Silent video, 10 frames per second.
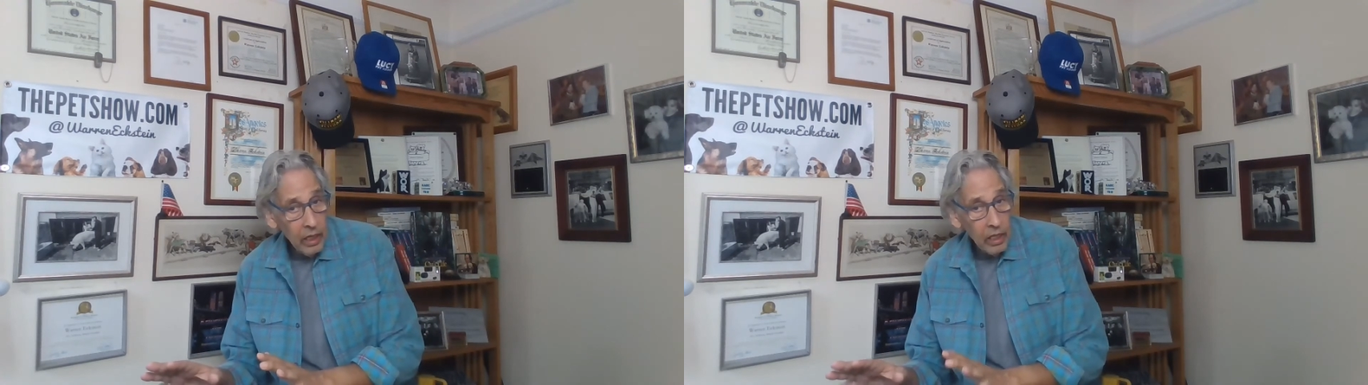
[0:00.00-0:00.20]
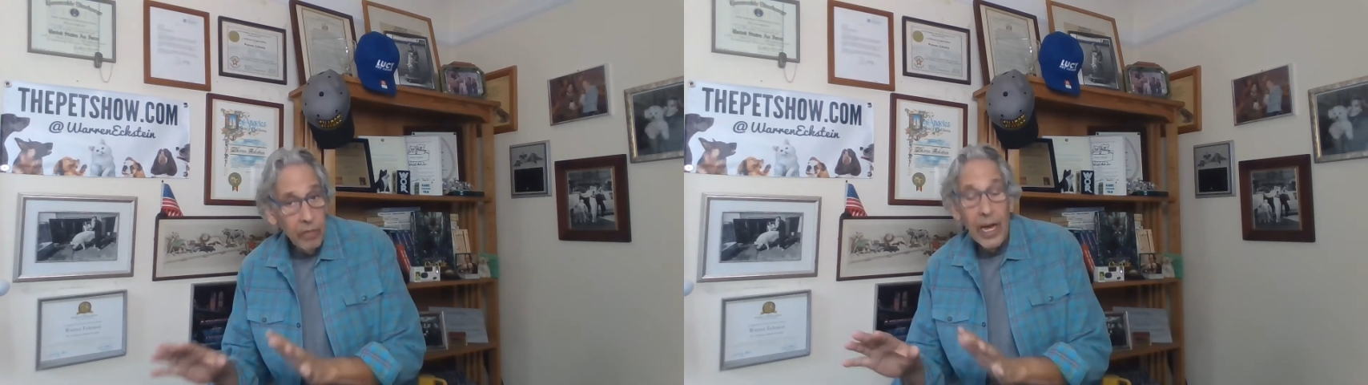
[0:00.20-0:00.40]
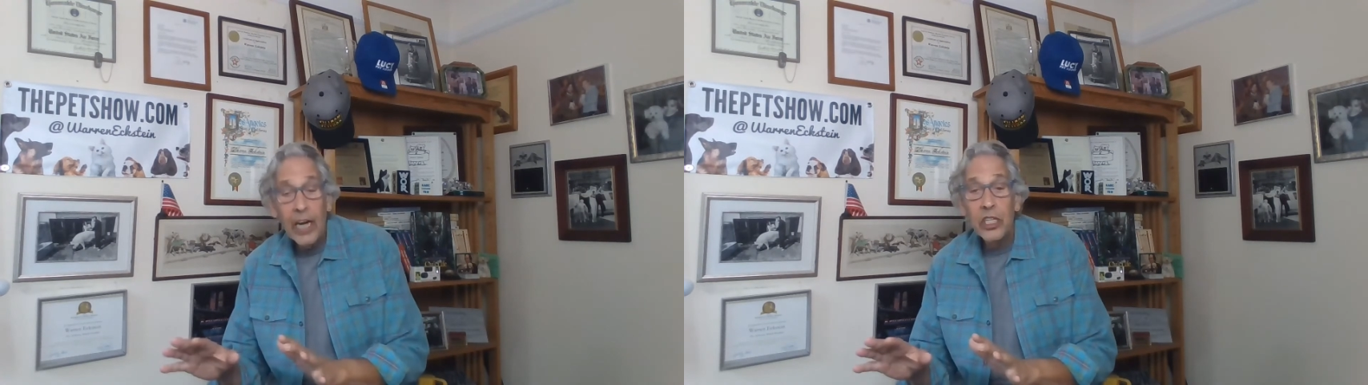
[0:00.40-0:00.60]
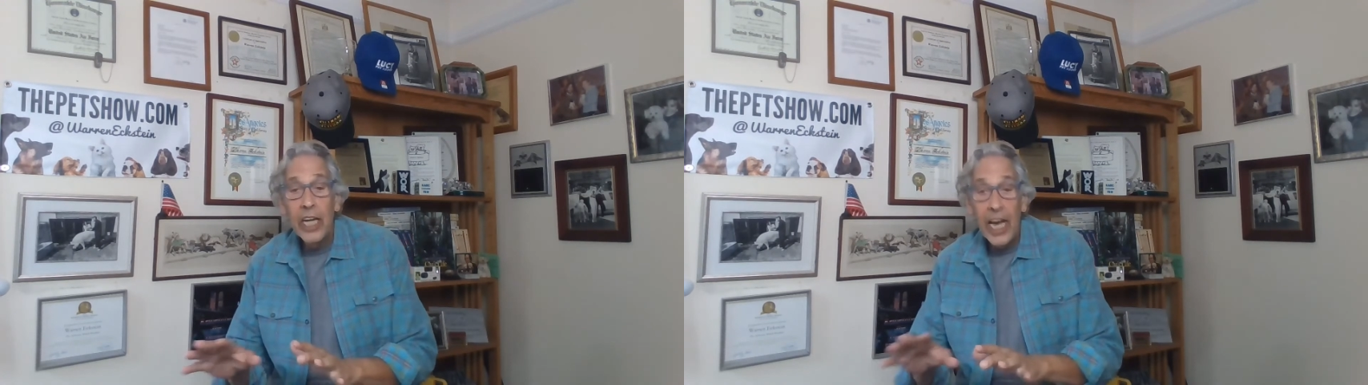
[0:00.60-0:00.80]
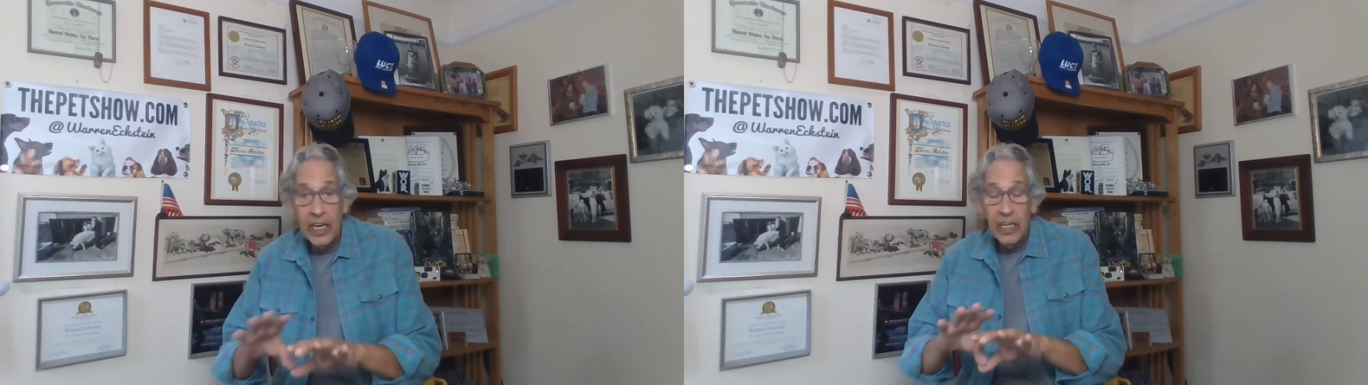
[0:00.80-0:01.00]
you've actually
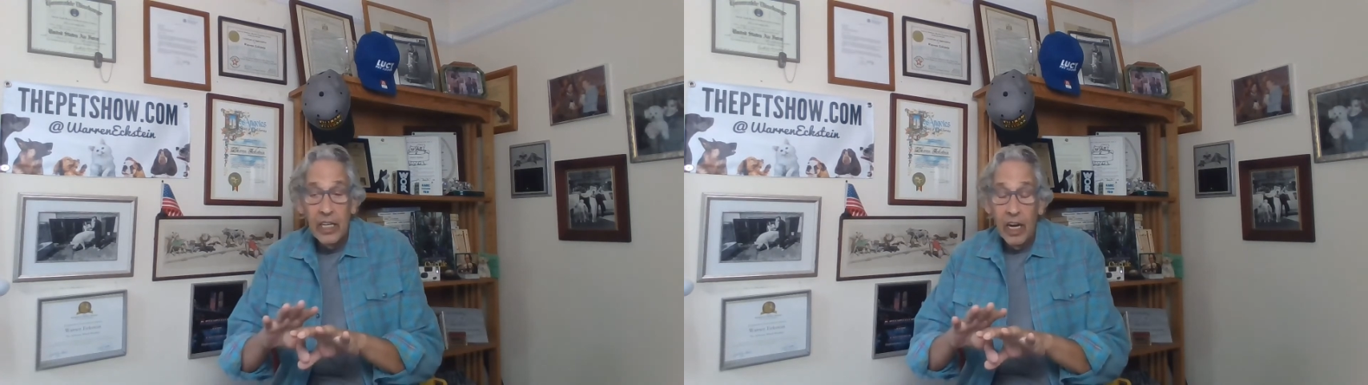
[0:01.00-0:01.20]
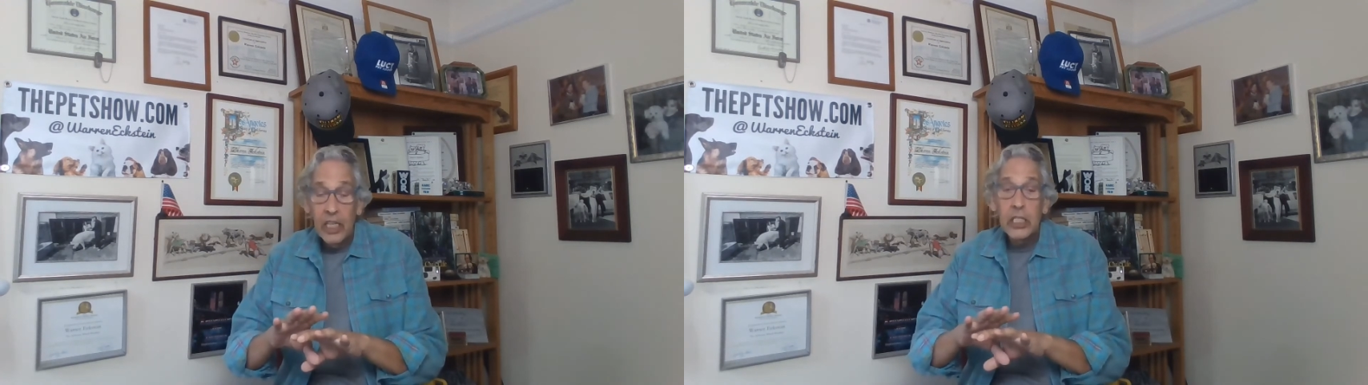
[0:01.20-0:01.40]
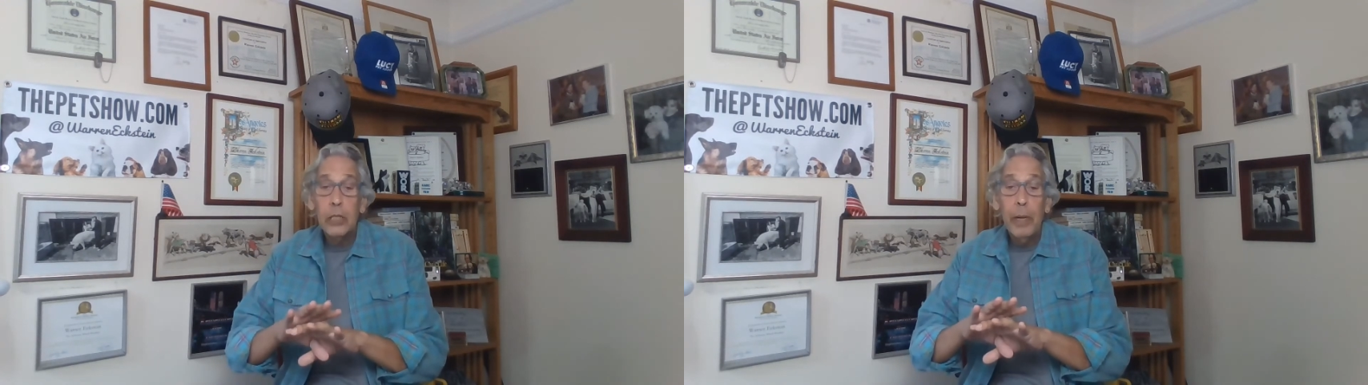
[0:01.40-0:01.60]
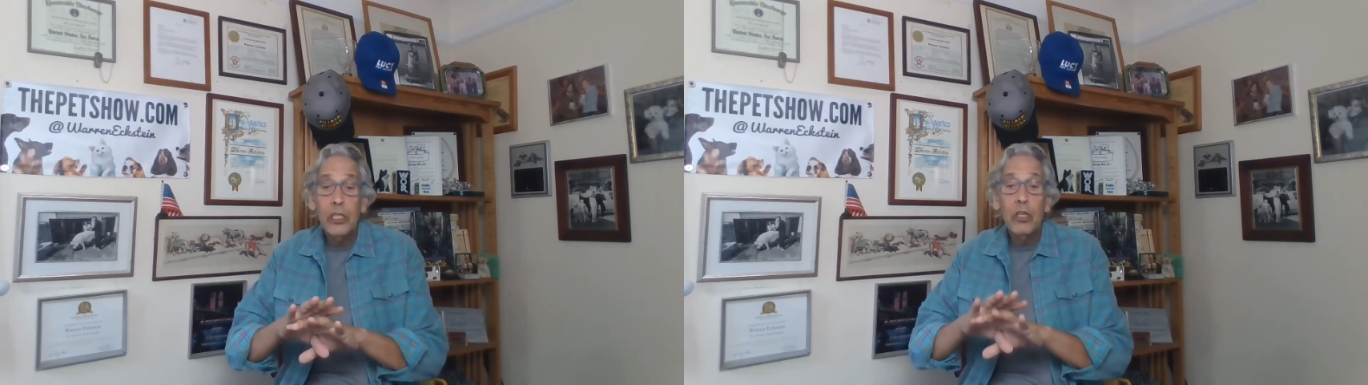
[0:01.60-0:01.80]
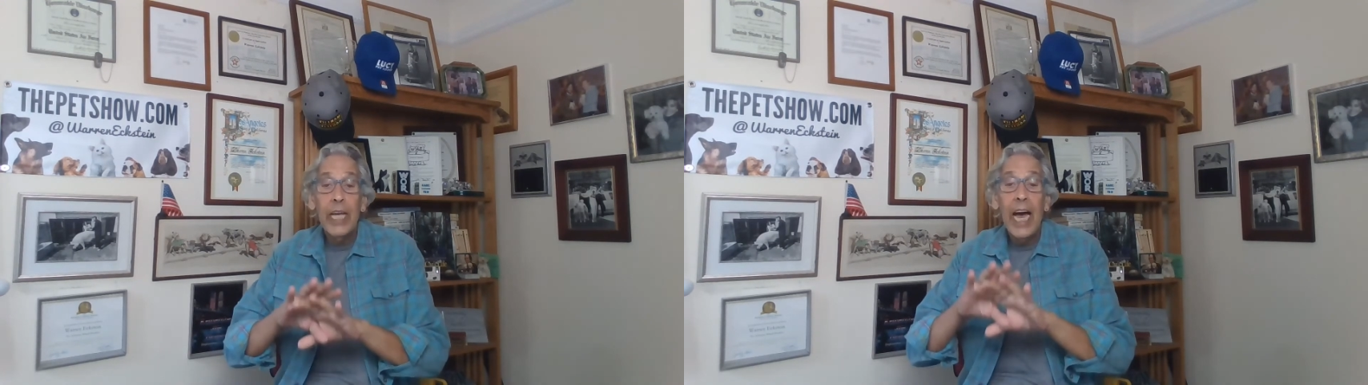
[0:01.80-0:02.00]
had a, a
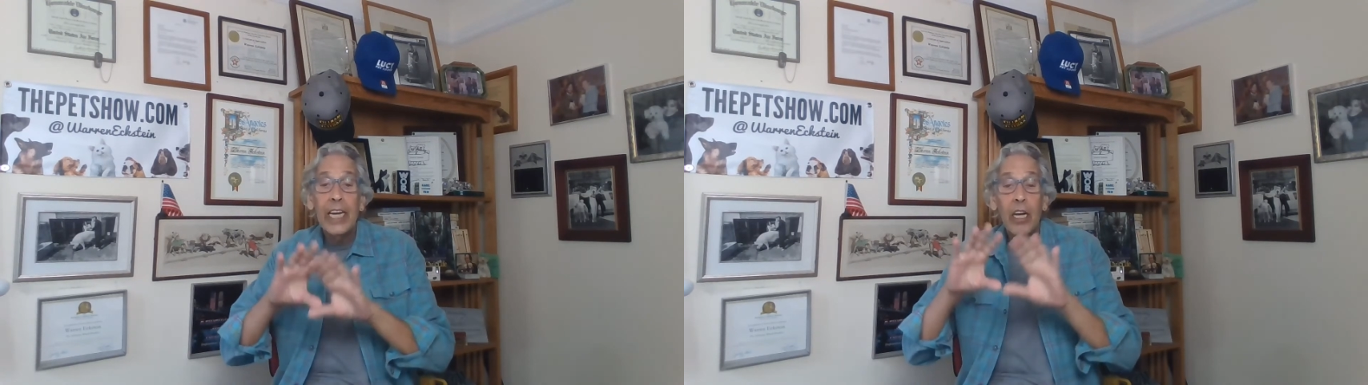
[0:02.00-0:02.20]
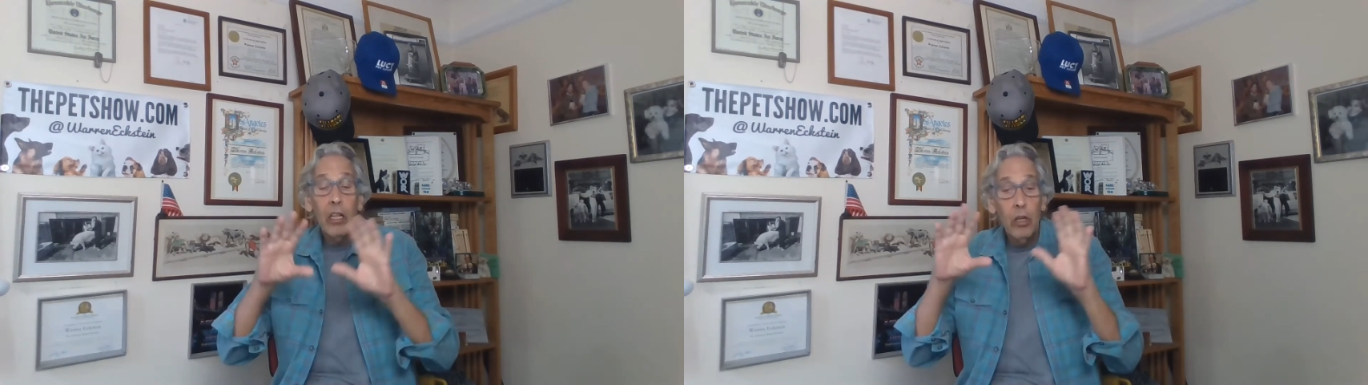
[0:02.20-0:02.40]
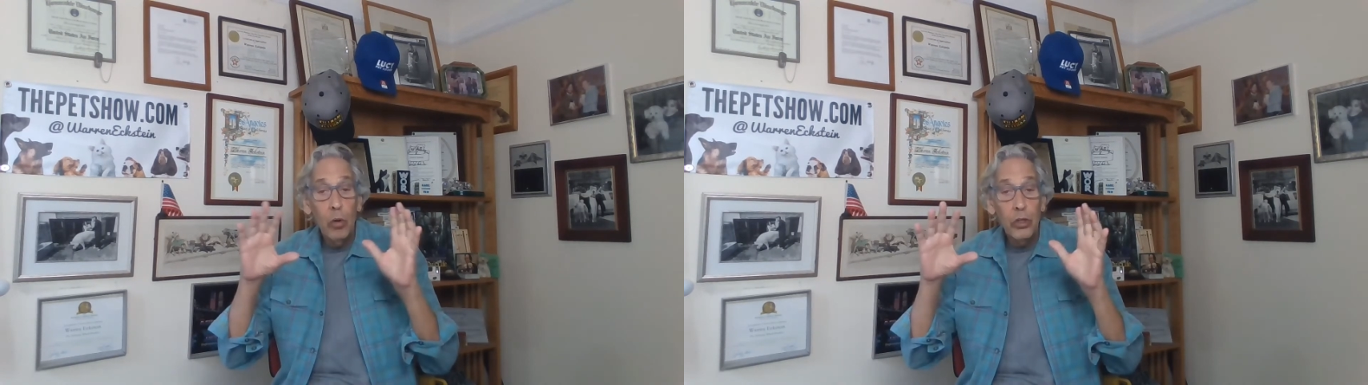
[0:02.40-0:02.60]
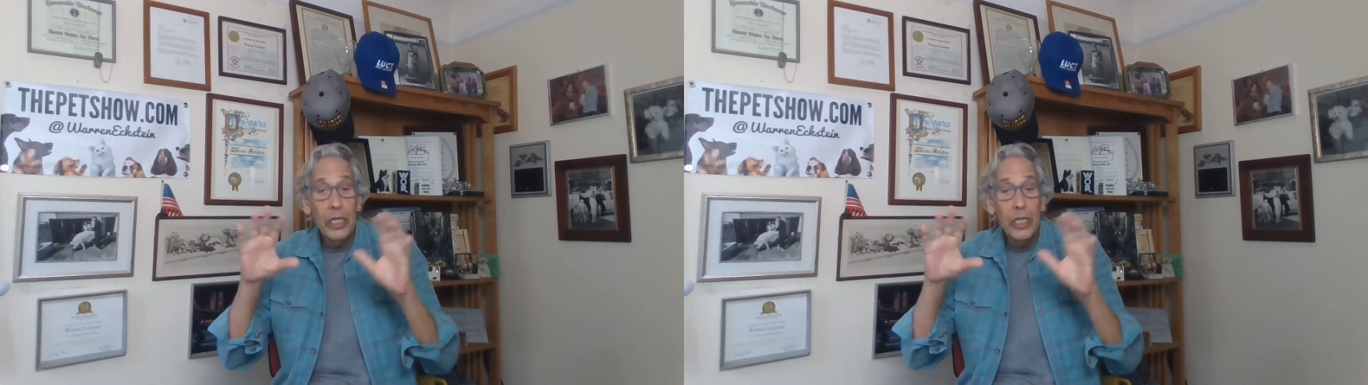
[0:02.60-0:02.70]
special cat enclosure,